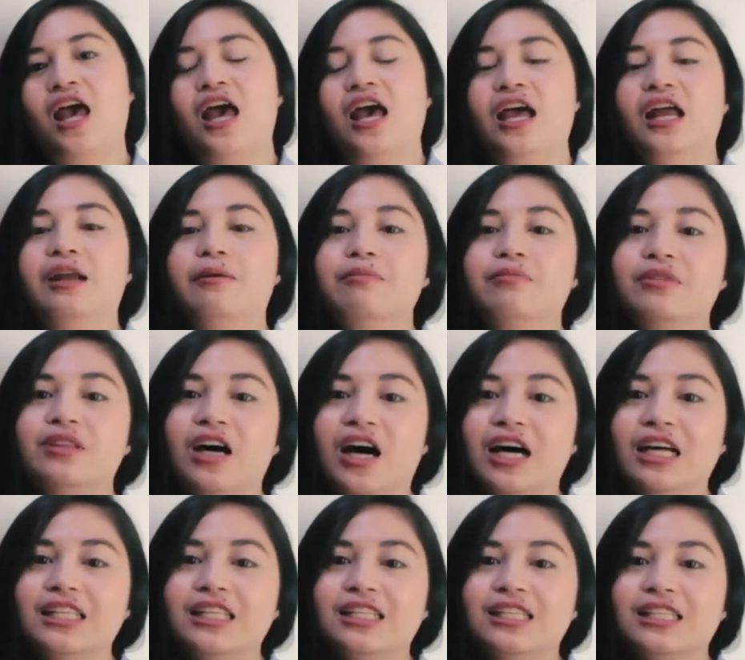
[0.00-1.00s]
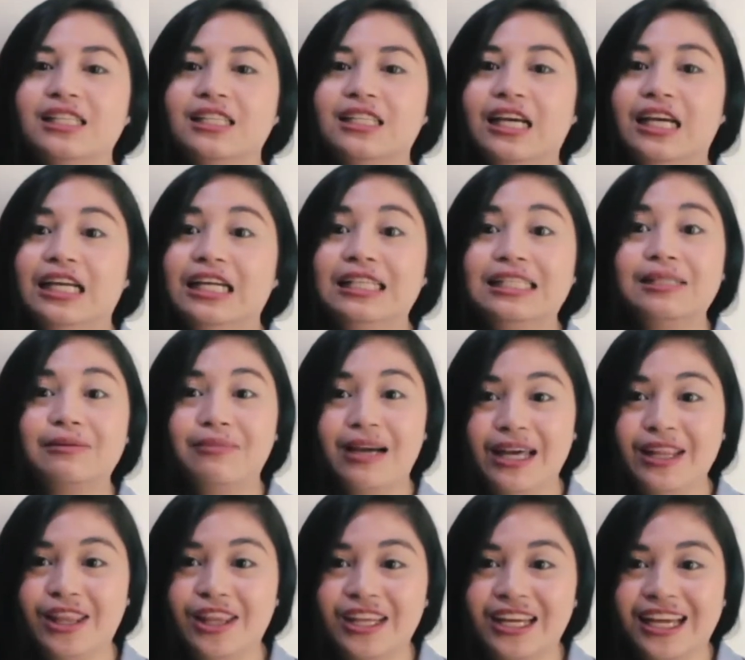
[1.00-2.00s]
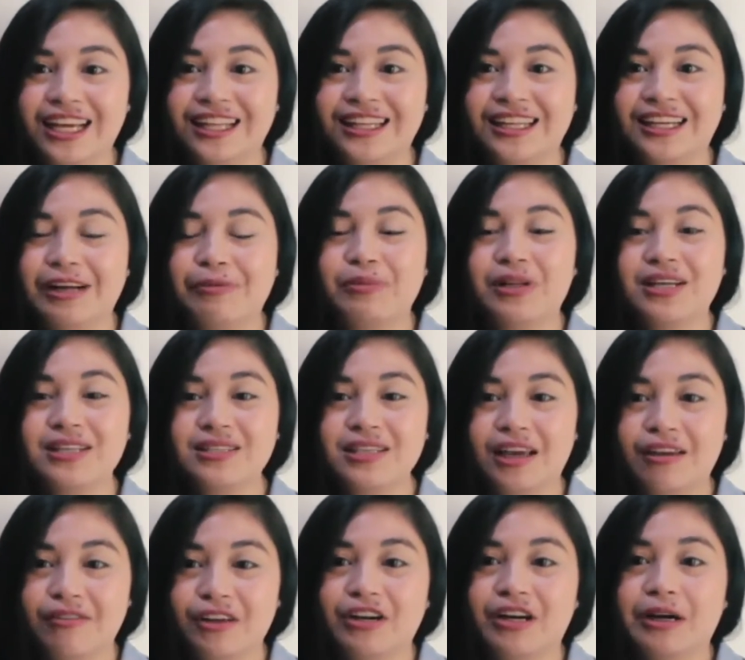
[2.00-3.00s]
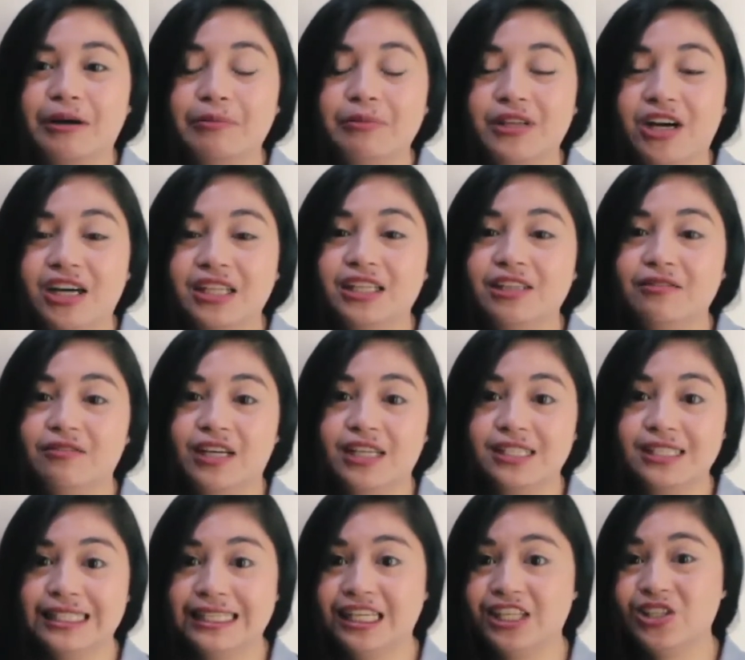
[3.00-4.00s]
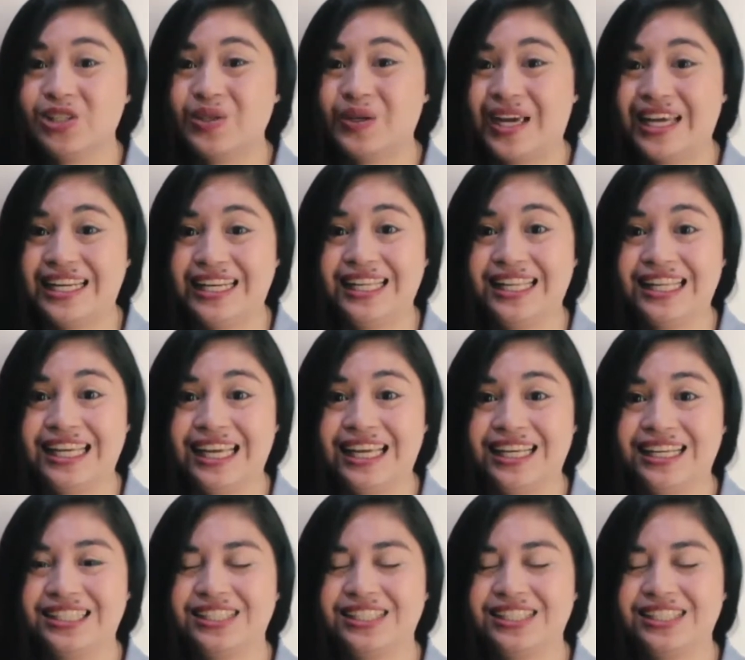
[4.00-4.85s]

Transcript: And it's a bad thing that I'm not saving or I'm not investing into anything.